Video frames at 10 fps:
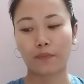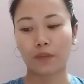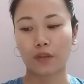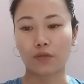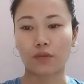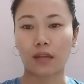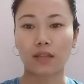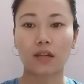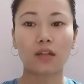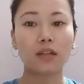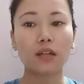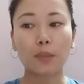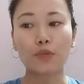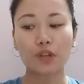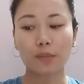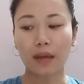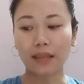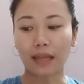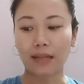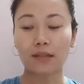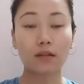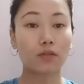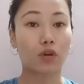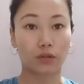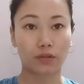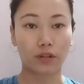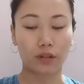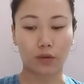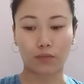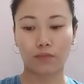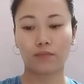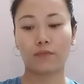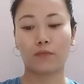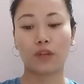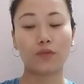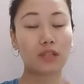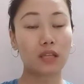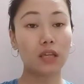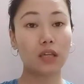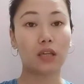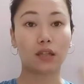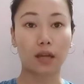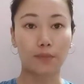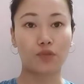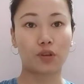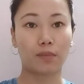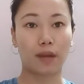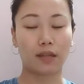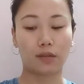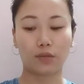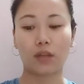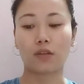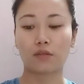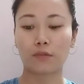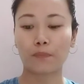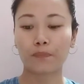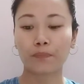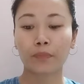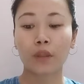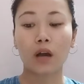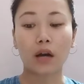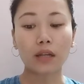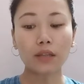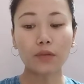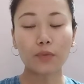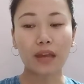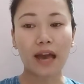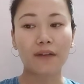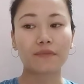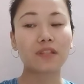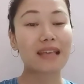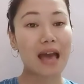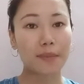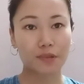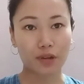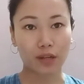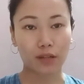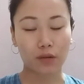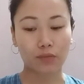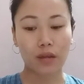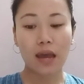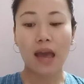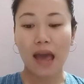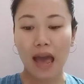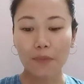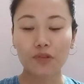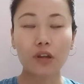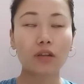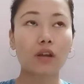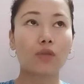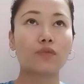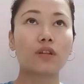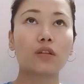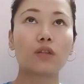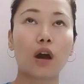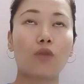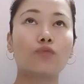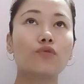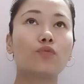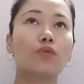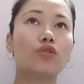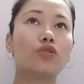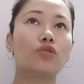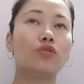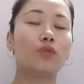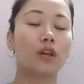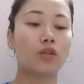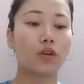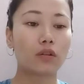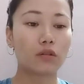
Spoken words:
so that suddenly comes to your mind, that is a concrete noun. When you see, it comes to your mind. Okay, another we have is abstract noun. Abstract nouns are nouns which you cannot